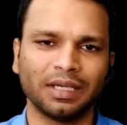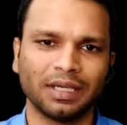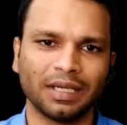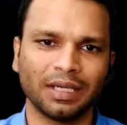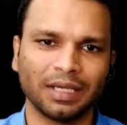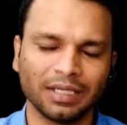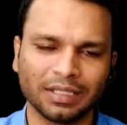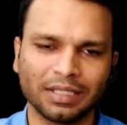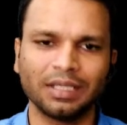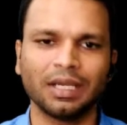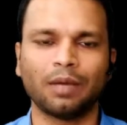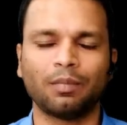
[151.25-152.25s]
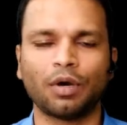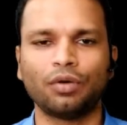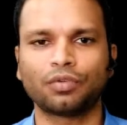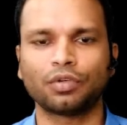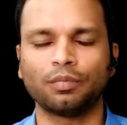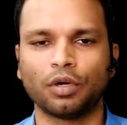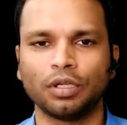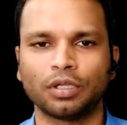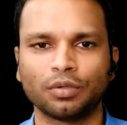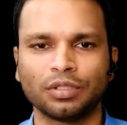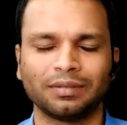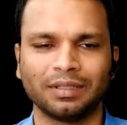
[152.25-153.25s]
is the amount of molecule
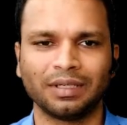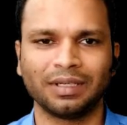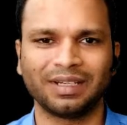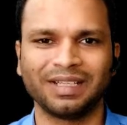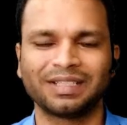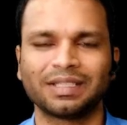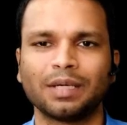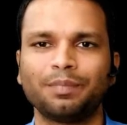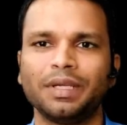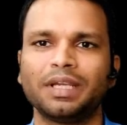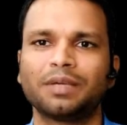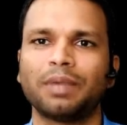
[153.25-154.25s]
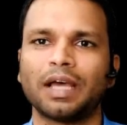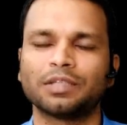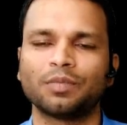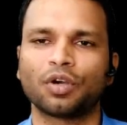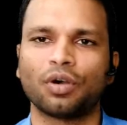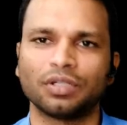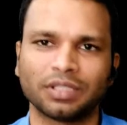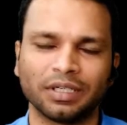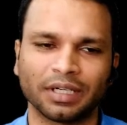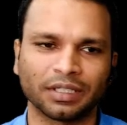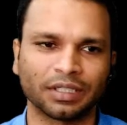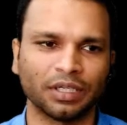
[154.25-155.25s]
that reach the peak plasma
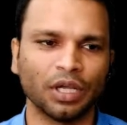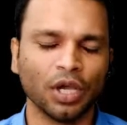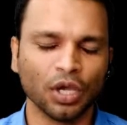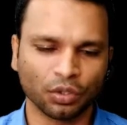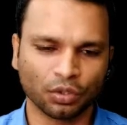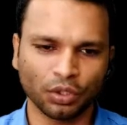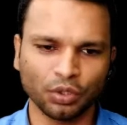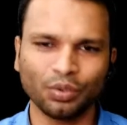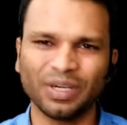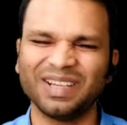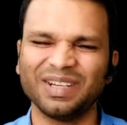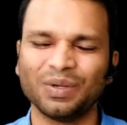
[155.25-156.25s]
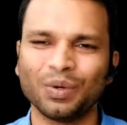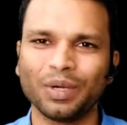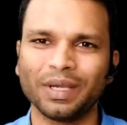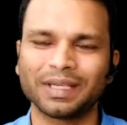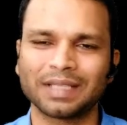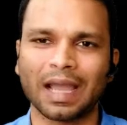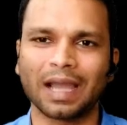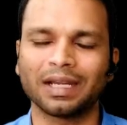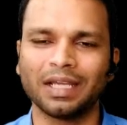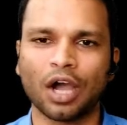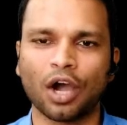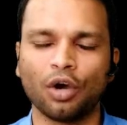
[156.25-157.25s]
concentration. So you know exactly
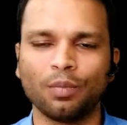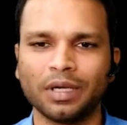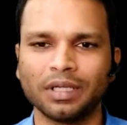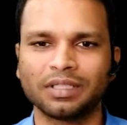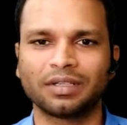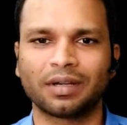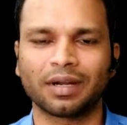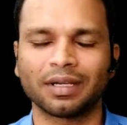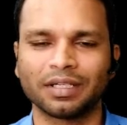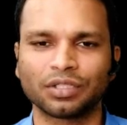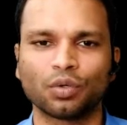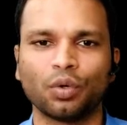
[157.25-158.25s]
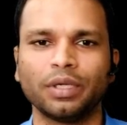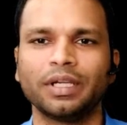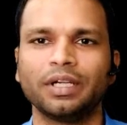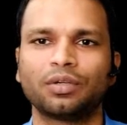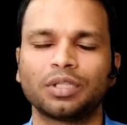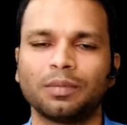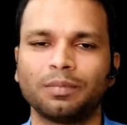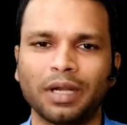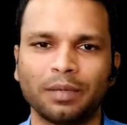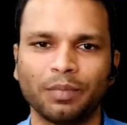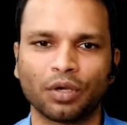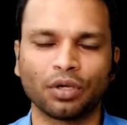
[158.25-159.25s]
how much drug is going into the blood
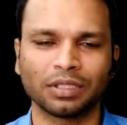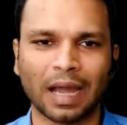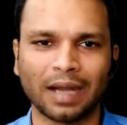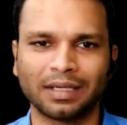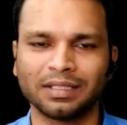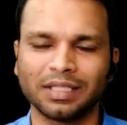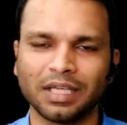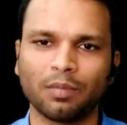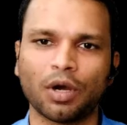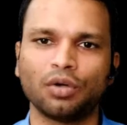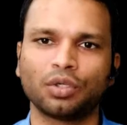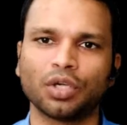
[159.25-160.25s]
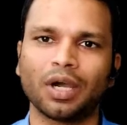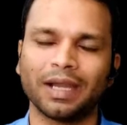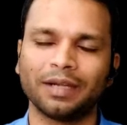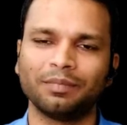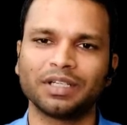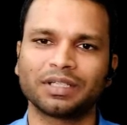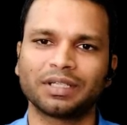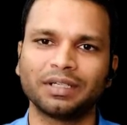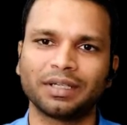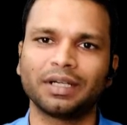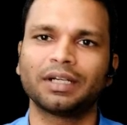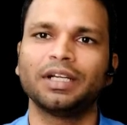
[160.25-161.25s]
because that is the amount you are administering
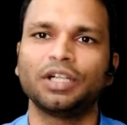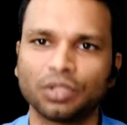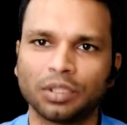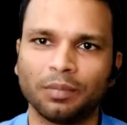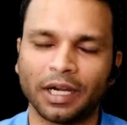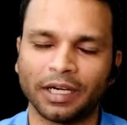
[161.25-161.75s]
directly into the blood.